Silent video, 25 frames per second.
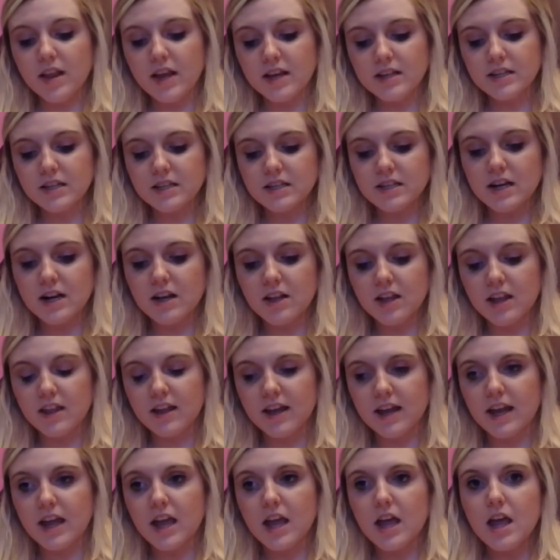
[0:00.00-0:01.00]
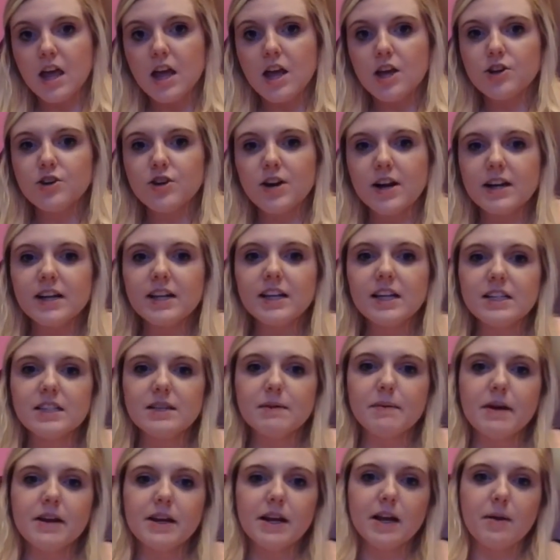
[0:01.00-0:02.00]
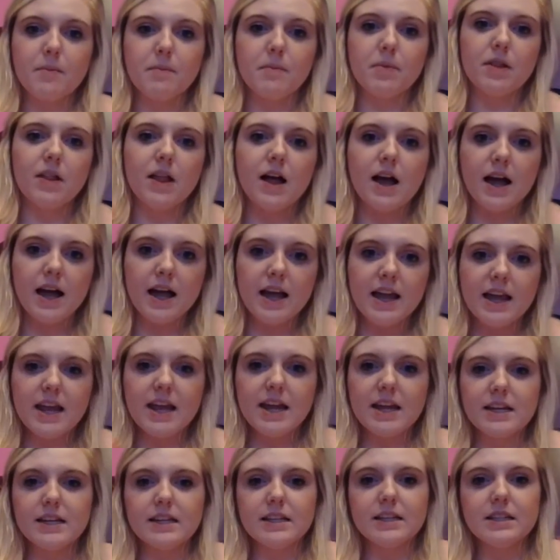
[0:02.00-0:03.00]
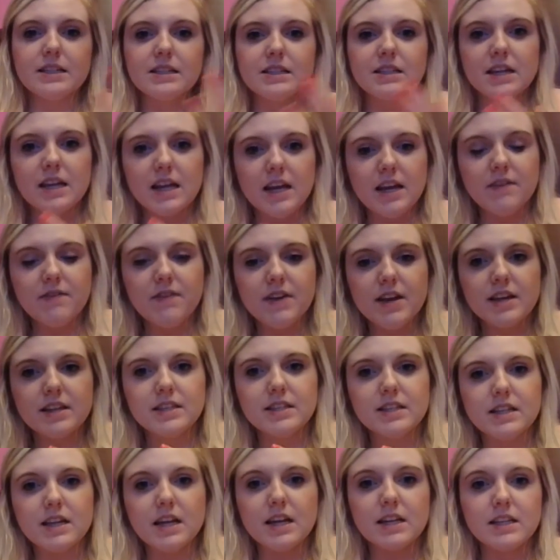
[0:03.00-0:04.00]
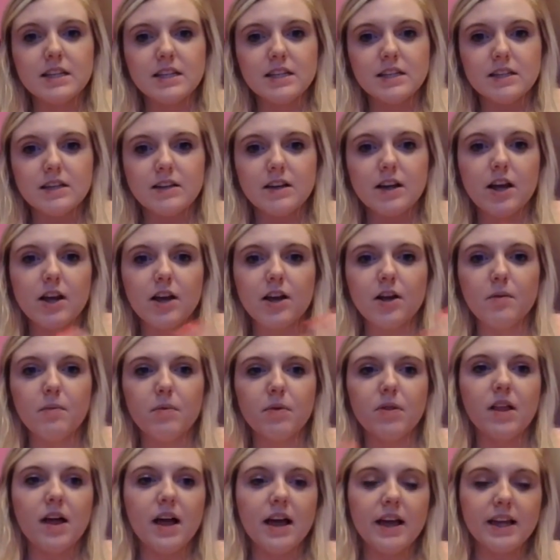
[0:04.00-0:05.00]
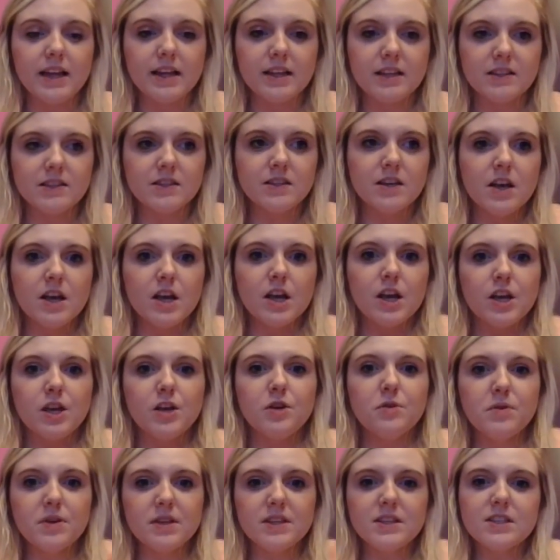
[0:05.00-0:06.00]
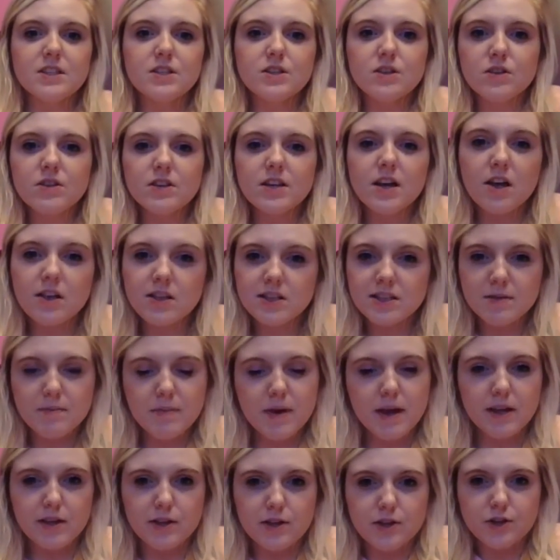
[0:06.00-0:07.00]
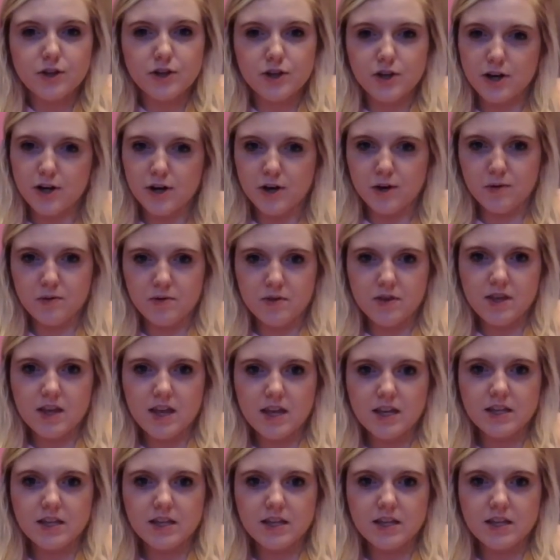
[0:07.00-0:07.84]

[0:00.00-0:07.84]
necessarily like trying to get somebody to comply and deceive is a compliance. You can still tell somebody the truth